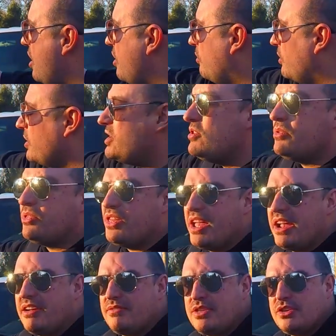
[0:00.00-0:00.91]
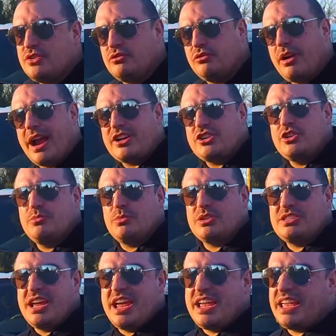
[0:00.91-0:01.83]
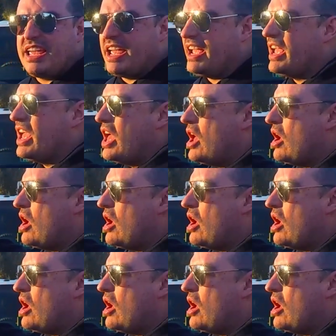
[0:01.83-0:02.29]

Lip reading: What do you think of the direction we're taking